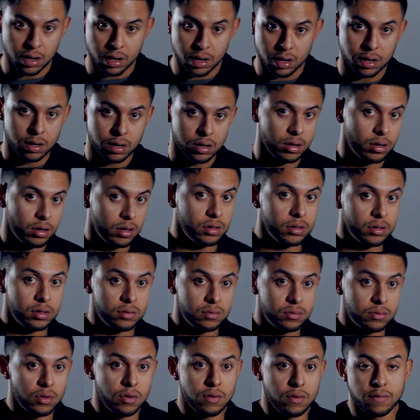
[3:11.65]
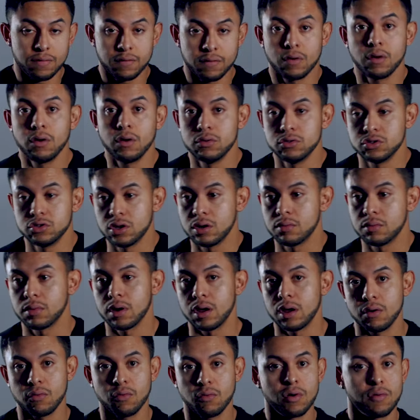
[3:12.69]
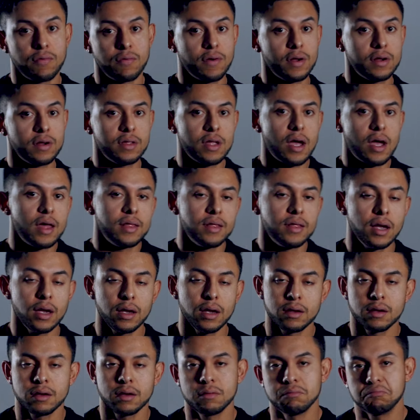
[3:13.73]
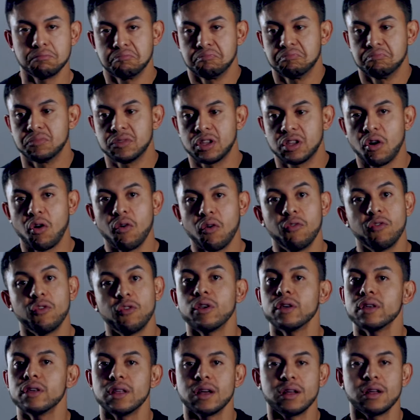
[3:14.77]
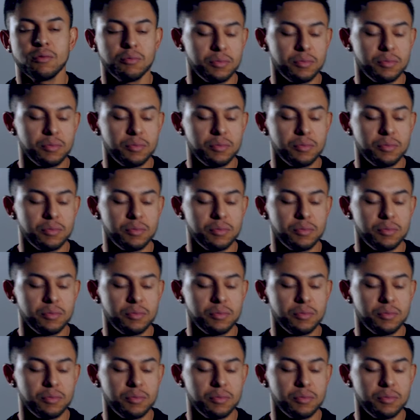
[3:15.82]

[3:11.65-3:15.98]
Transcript: of clothes I'm gonna wear for that day, and hopefully that'll